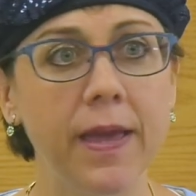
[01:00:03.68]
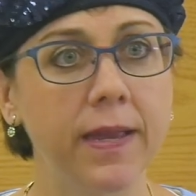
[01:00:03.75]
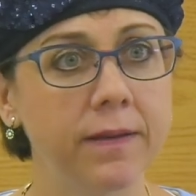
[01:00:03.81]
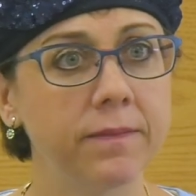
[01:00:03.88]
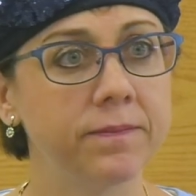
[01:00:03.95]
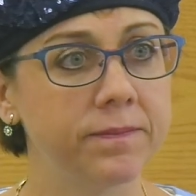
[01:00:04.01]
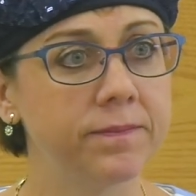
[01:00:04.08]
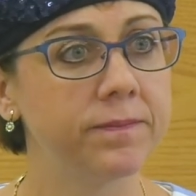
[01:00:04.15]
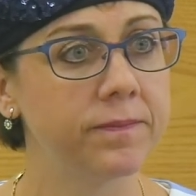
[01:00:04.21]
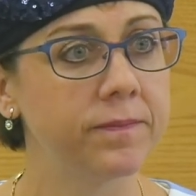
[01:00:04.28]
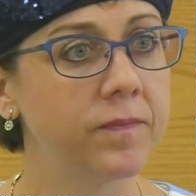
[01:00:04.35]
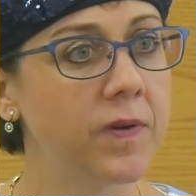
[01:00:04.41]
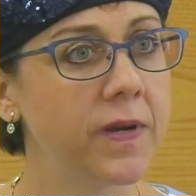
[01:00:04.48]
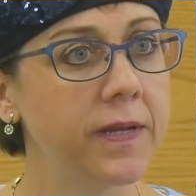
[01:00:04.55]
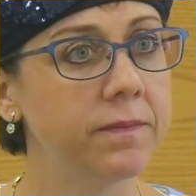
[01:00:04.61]
men,
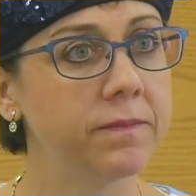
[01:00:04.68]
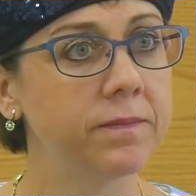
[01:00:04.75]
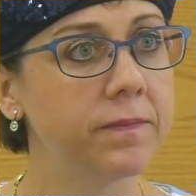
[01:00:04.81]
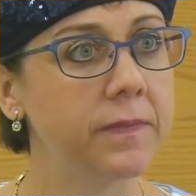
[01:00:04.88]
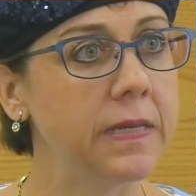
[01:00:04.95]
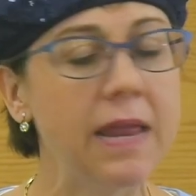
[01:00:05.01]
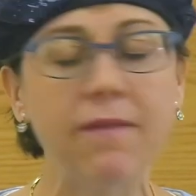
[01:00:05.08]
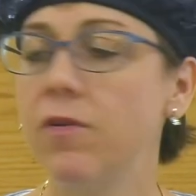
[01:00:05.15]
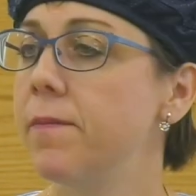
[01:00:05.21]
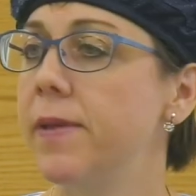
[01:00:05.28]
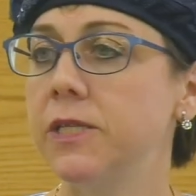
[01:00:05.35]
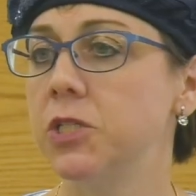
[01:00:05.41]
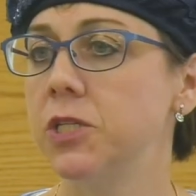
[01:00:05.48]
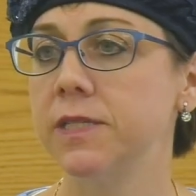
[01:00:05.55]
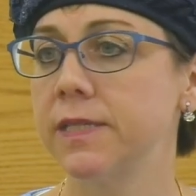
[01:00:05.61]
right? Never
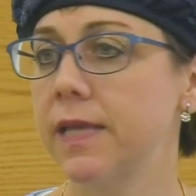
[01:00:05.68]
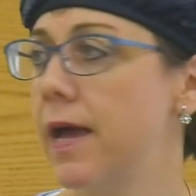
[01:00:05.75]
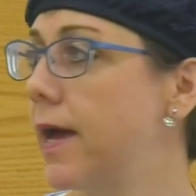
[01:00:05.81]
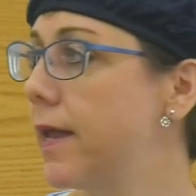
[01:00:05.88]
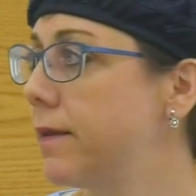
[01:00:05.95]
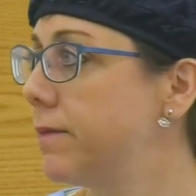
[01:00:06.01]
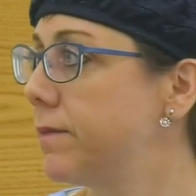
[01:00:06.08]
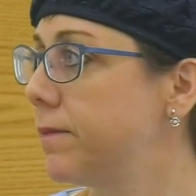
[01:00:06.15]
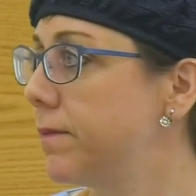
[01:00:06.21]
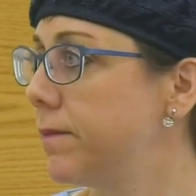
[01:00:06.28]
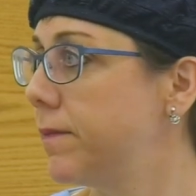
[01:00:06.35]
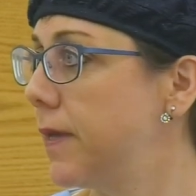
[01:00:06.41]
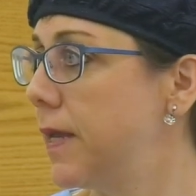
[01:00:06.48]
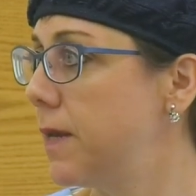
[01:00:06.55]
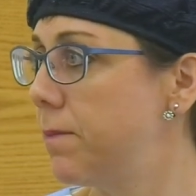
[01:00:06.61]
mentions God
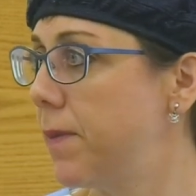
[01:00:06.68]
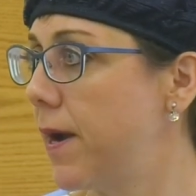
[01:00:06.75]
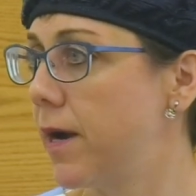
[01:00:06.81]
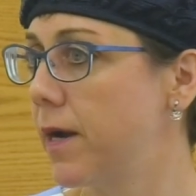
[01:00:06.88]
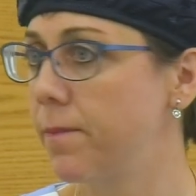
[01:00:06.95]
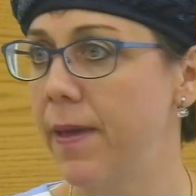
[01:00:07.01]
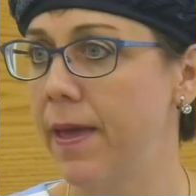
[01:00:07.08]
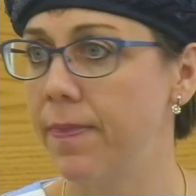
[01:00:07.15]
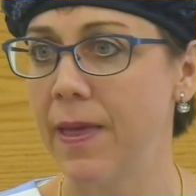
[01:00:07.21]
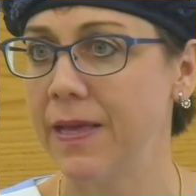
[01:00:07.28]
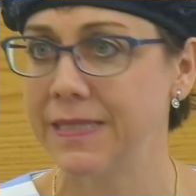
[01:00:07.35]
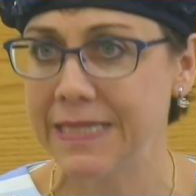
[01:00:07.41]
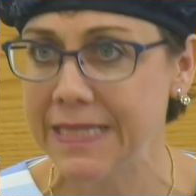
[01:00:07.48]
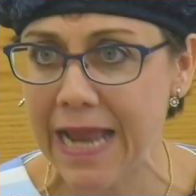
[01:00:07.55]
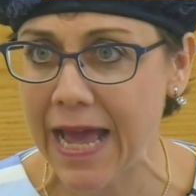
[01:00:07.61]
in Perek Bet.
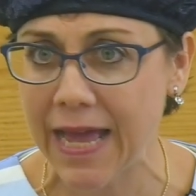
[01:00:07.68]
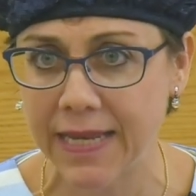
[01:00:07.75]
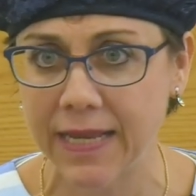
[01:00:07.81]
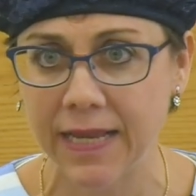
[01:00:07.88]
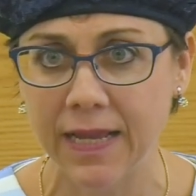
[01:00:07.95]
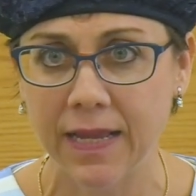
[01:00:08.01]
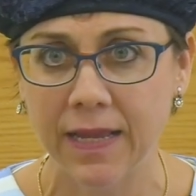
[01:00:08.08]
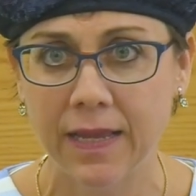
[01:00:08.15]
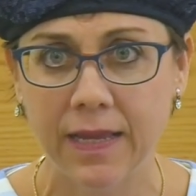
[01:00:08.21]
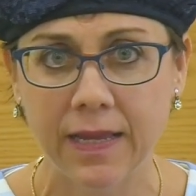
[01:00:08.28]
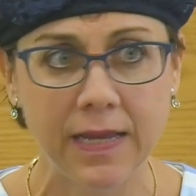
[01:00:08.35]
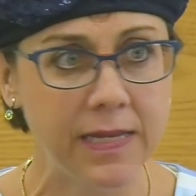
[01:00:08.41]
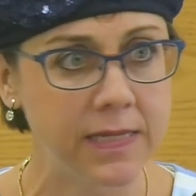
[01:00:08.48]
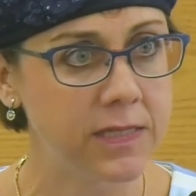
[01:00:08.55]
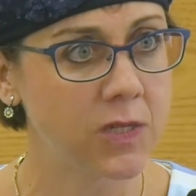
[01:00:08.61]
That's not
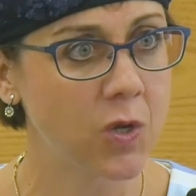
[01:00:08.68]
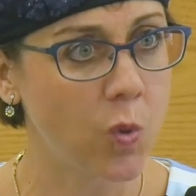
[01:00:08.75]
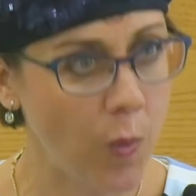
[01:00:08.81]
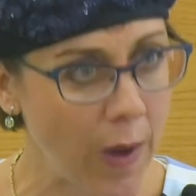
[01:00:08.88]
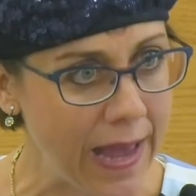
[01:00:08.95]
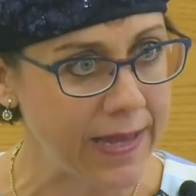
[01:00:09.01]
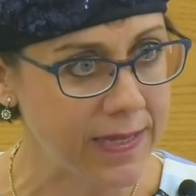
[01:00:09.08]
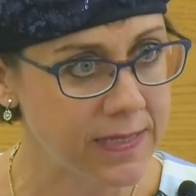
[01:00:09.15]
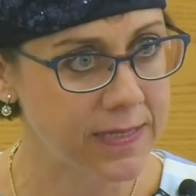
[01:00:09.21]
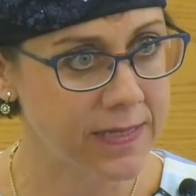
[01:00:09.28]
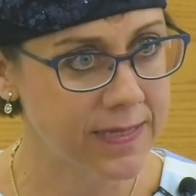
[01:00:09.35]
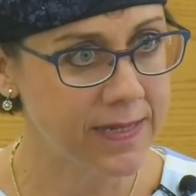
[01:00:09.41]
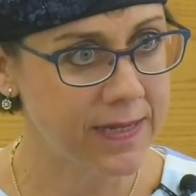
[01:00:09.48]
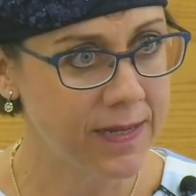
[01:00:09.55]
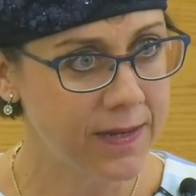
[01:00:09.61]
his
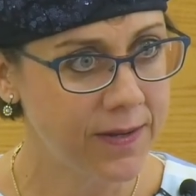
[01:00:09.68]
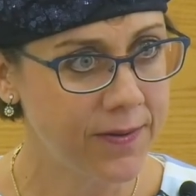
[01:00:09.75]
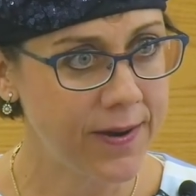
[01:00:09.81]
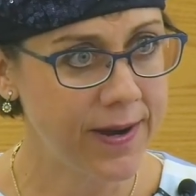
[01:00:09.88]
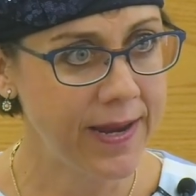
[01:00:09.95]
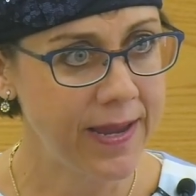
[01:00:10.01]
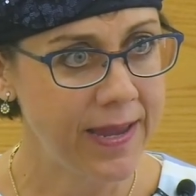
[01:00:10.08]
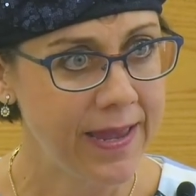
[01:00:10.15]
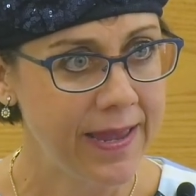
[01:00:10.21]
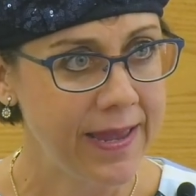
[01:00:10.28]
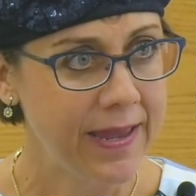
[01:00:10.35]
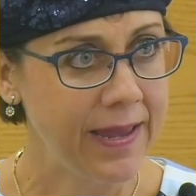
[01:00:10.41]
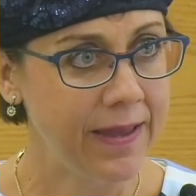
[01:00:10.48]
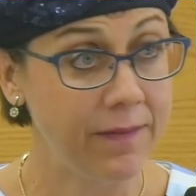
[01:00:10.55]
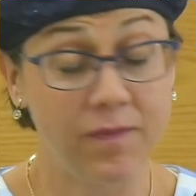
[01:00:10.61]
quest, right?
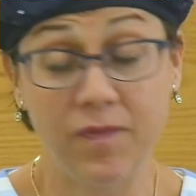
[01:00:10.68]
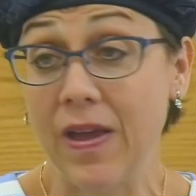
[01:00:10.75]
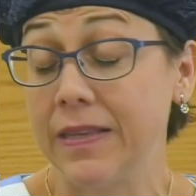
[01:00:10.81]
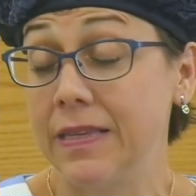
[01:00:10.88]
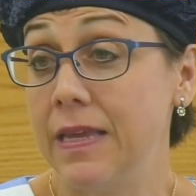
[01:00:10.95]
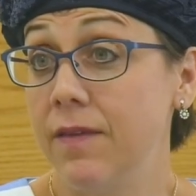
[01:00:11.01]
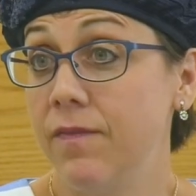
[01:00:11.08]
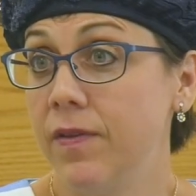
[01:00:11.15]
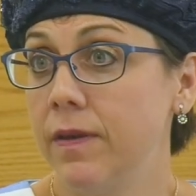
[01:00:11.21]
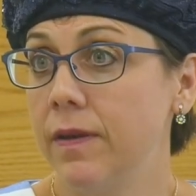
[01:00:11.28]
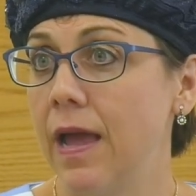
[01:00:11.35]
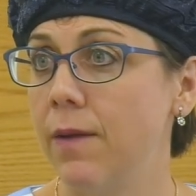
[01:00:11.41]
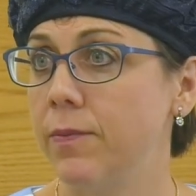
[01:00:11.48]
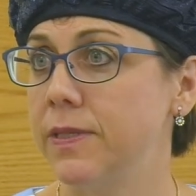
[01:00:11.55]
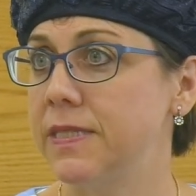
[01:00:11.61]
In fact,
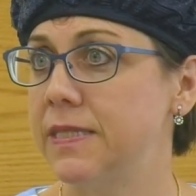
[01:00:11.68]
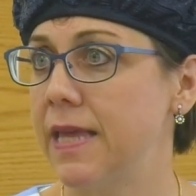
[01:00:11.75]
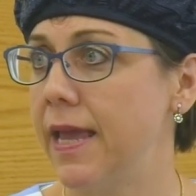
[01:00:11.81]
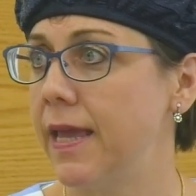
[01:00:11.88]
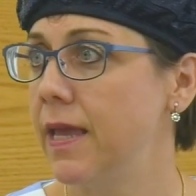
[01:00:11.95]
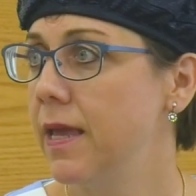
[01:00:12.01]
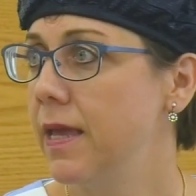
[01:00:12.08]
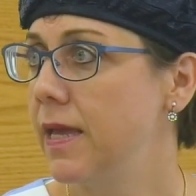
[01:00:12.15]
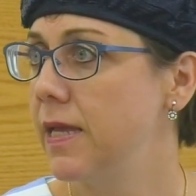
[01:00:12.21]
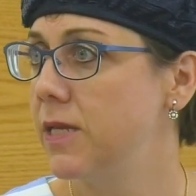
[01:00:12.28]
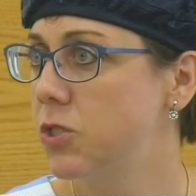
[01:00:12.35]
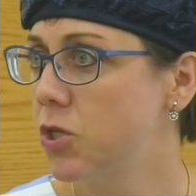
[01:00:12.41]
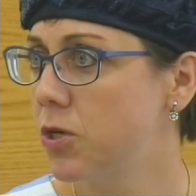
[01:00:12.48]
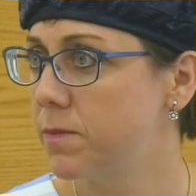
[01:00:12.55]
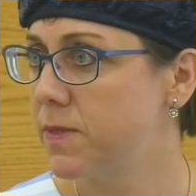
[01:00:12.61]
even I would say
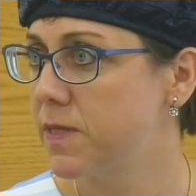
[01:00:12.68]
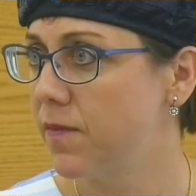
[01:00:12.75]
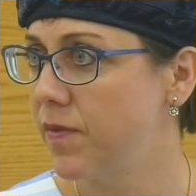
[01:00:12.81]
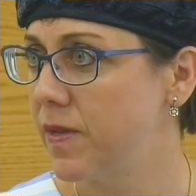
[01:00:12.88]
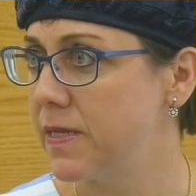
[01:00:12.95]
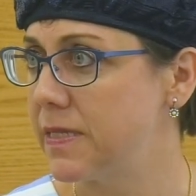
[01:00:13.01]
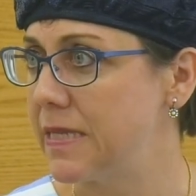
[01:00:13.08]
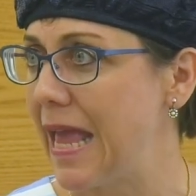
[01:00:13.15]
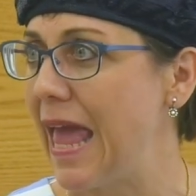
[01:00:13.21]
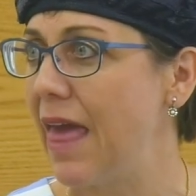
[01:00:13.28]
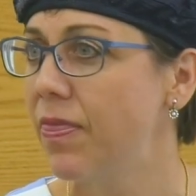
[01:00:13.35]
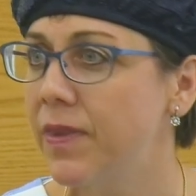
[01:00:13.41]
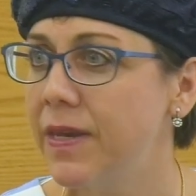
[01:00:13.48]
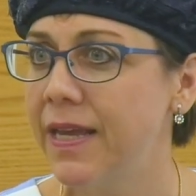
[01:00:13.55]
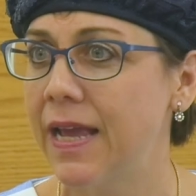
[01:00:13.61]
in terms of his
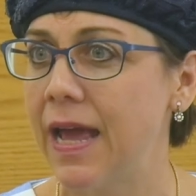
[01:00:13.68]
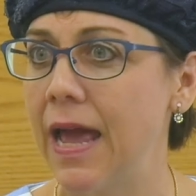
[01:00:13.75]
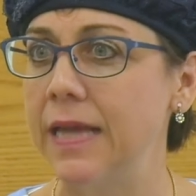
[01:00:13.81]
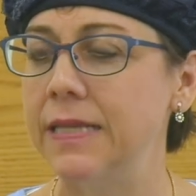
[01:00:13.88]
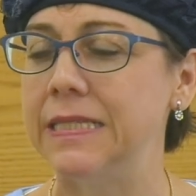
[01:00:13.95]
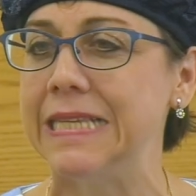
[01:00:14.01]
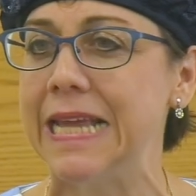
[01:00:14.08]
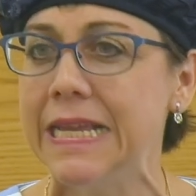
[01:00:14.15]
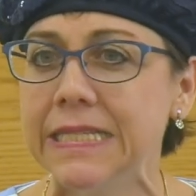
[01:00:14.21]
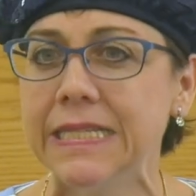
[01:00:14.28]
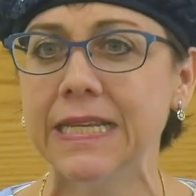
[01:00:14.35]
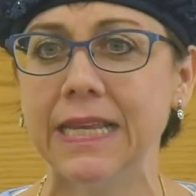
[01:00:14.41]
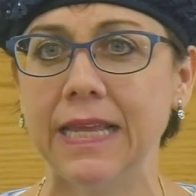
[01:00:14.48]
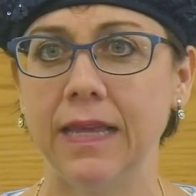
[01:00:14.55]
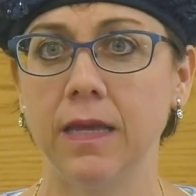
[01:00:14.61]
ethnic
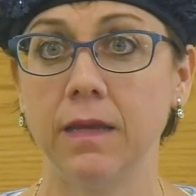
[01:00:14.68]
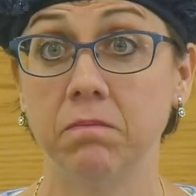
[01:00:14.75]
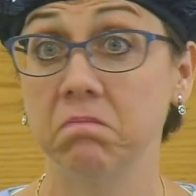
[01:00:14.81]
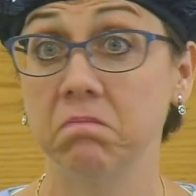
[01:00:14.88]
identity,